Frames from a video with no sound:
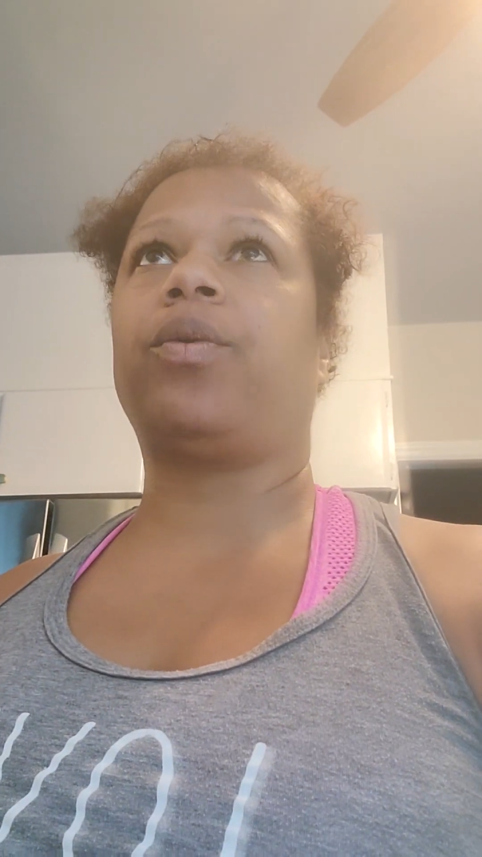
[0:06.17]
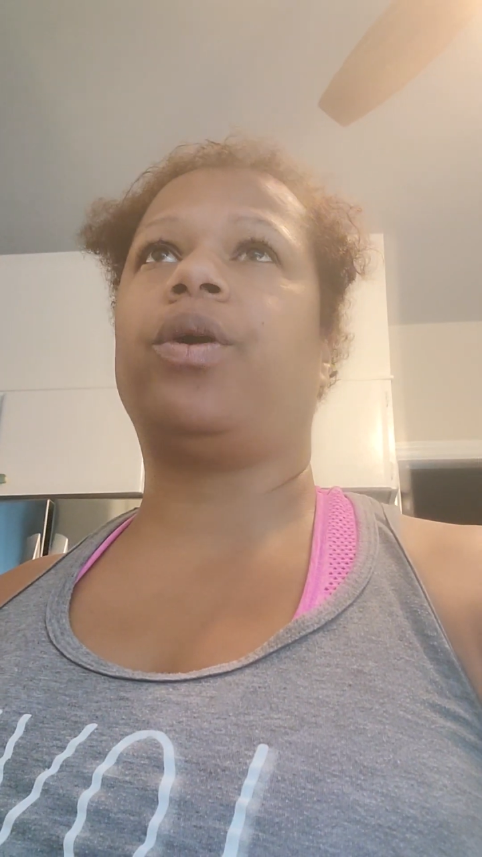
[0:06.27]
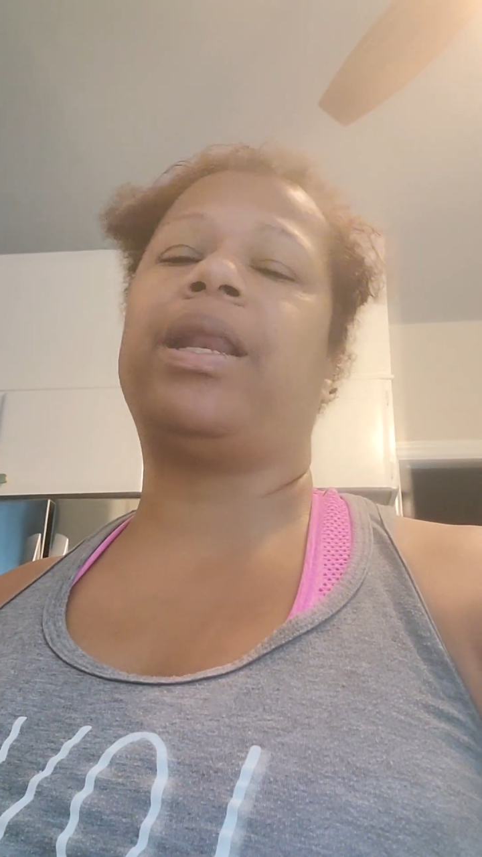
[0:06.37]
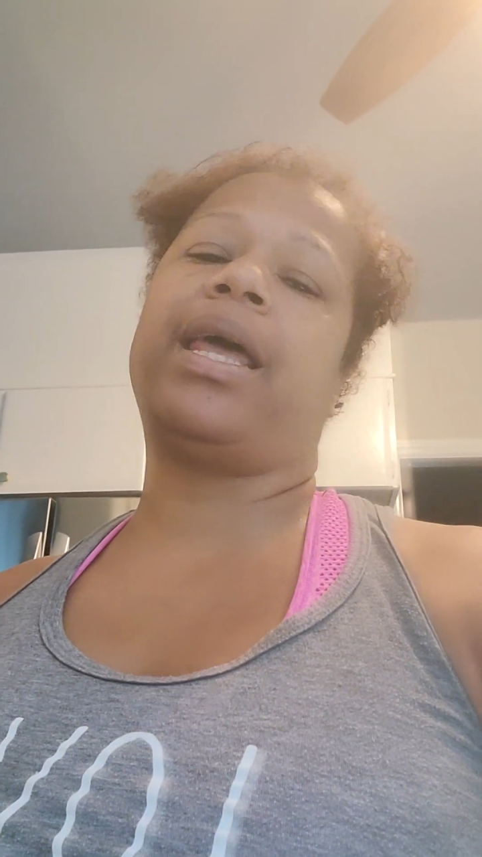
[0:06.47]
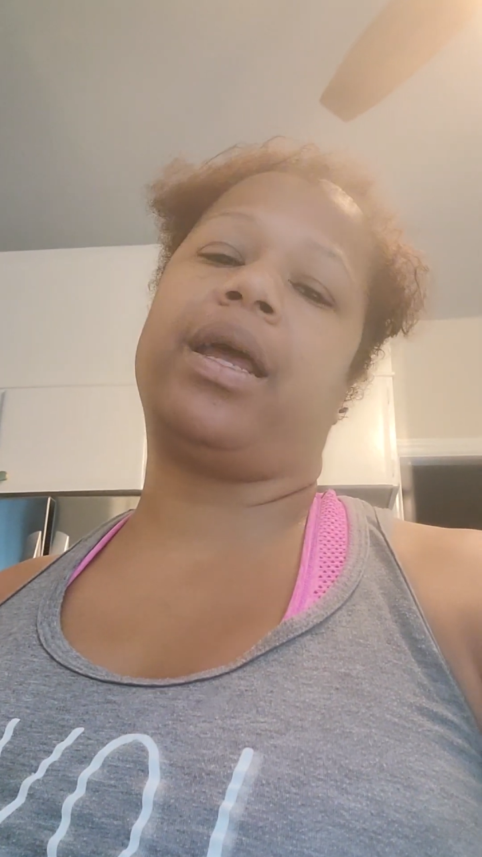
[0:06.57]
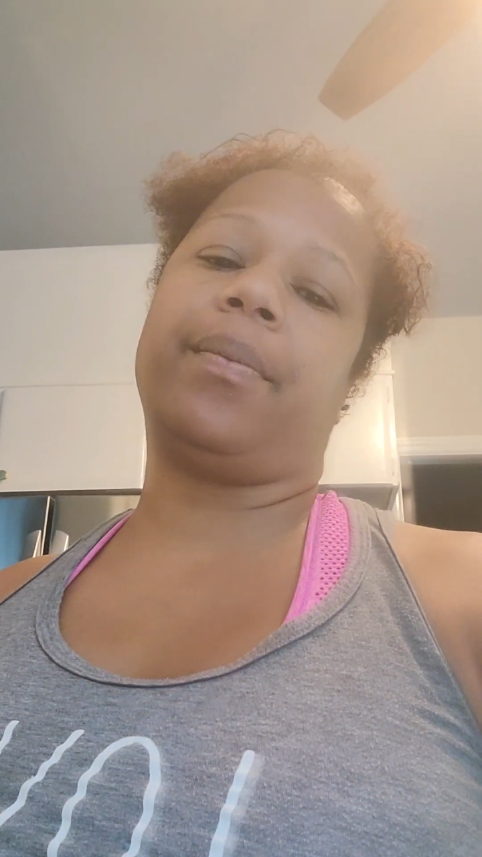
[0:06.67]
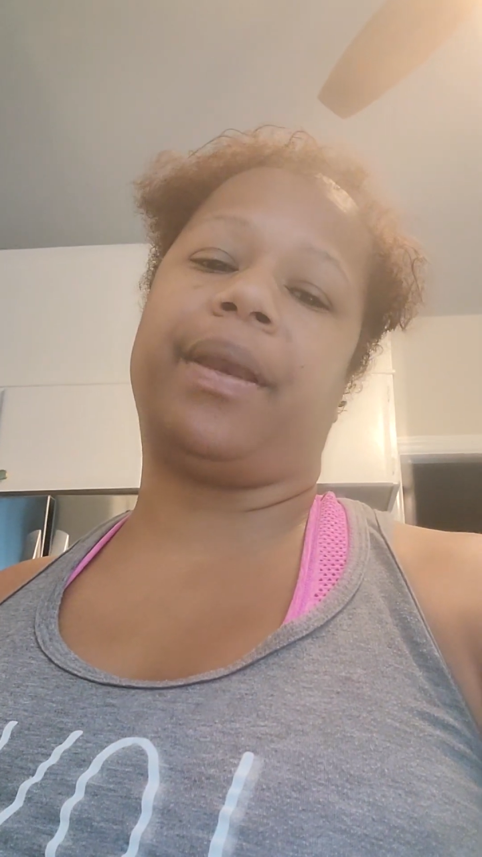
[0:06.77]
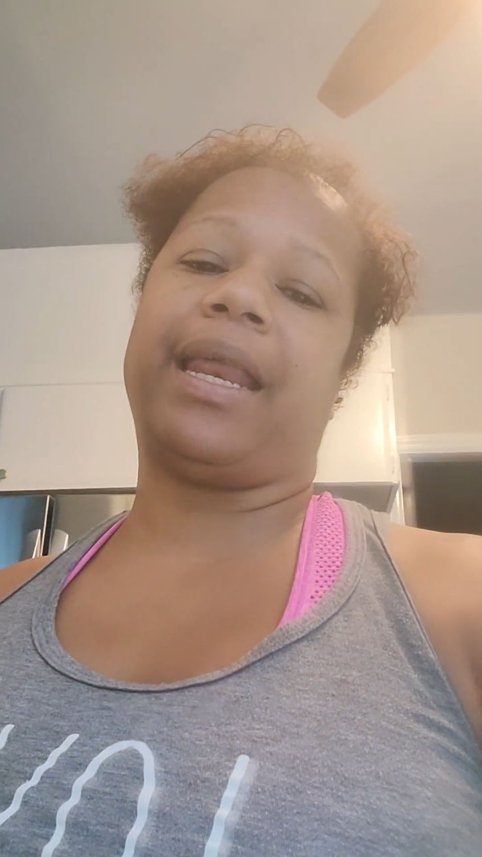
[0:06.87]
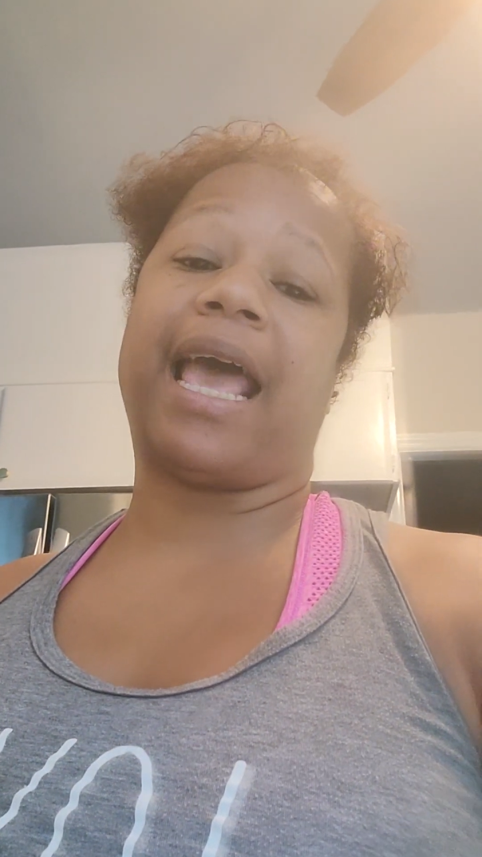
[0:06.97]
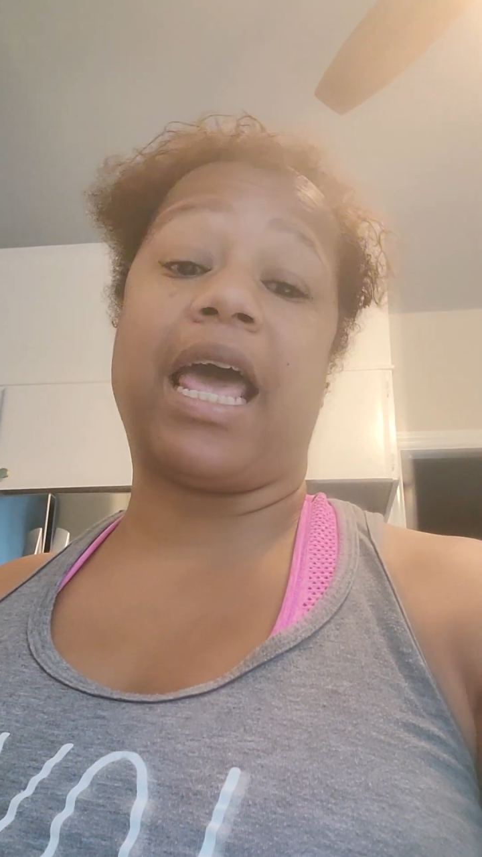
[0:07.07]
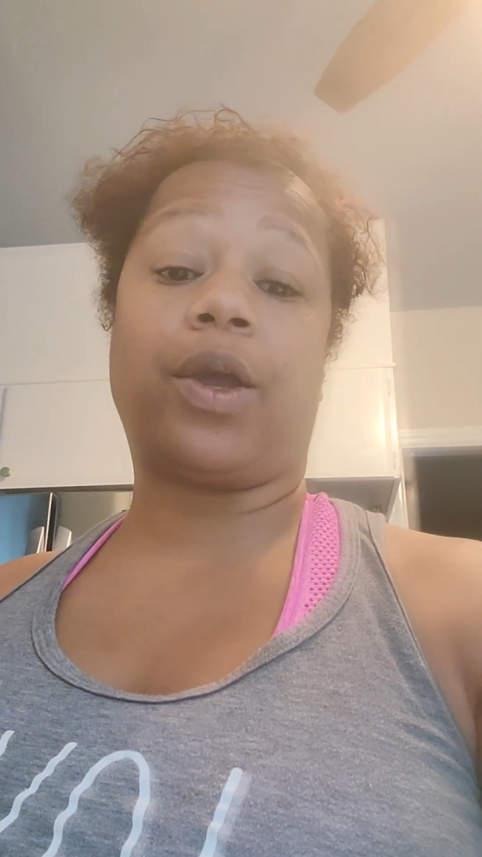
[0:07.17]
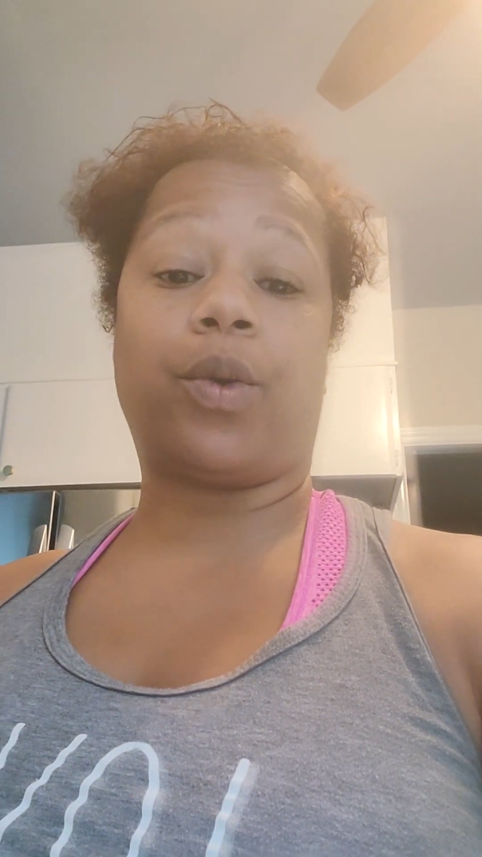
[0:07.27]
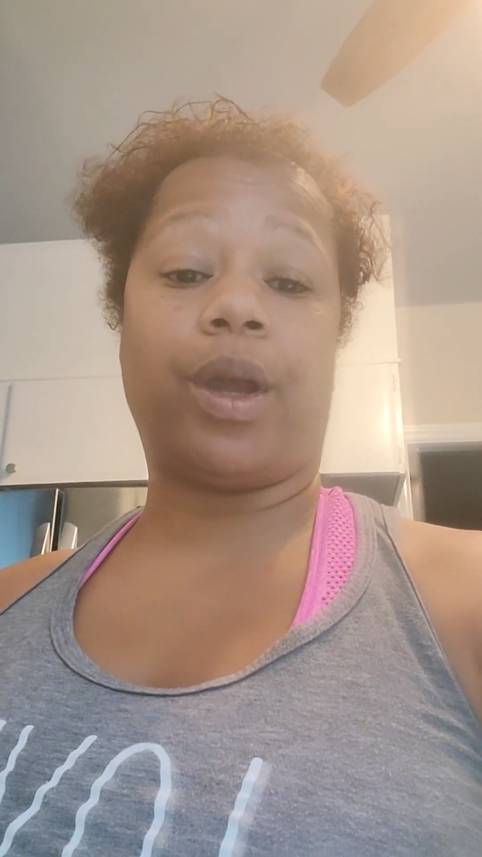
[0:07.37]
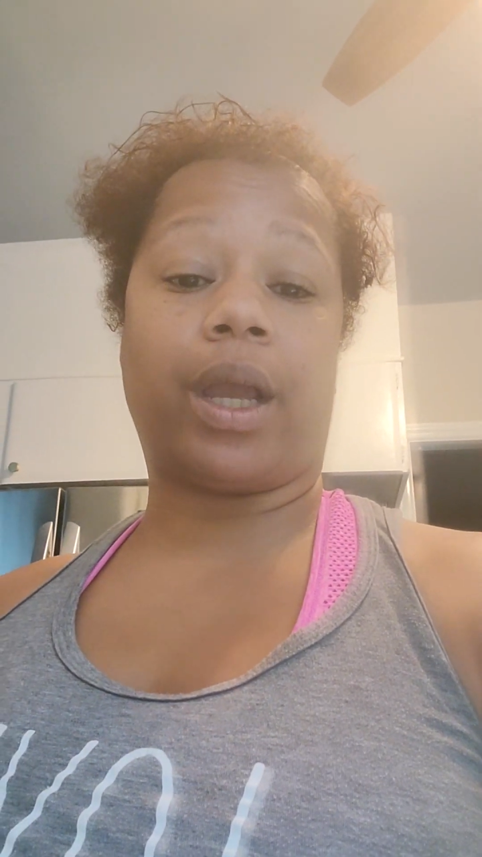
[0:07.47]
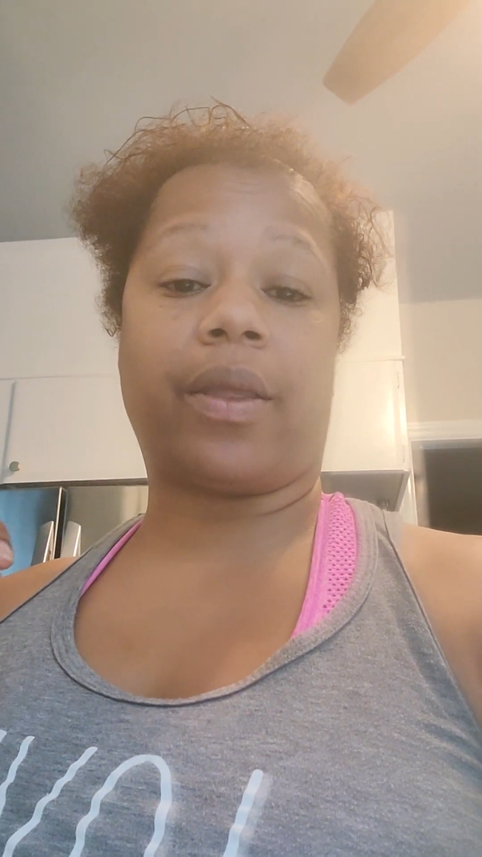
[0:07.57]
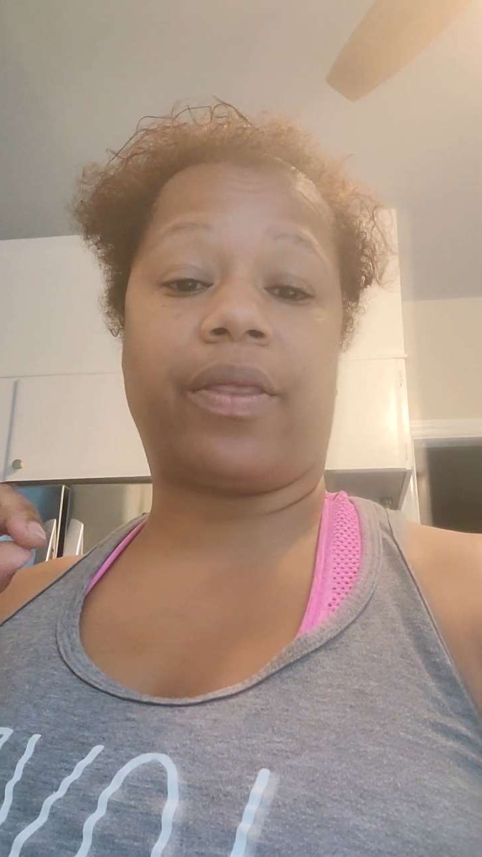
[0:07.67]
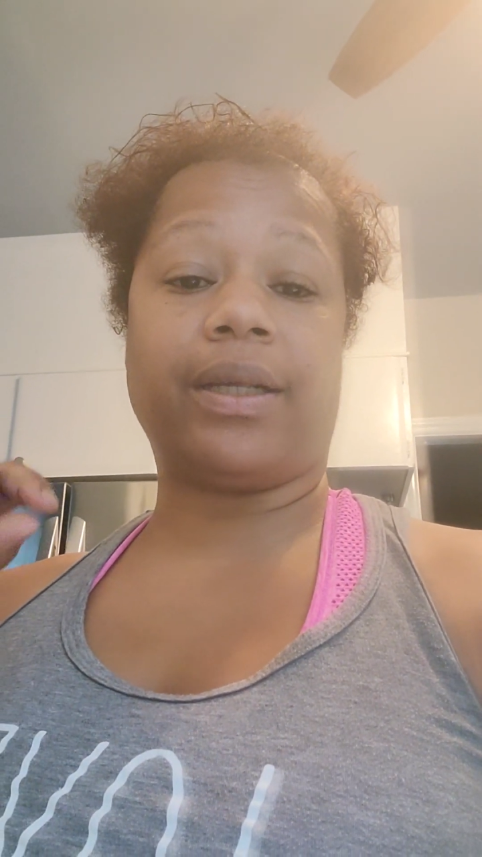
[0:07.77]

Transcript: Well, not an update. I had a quick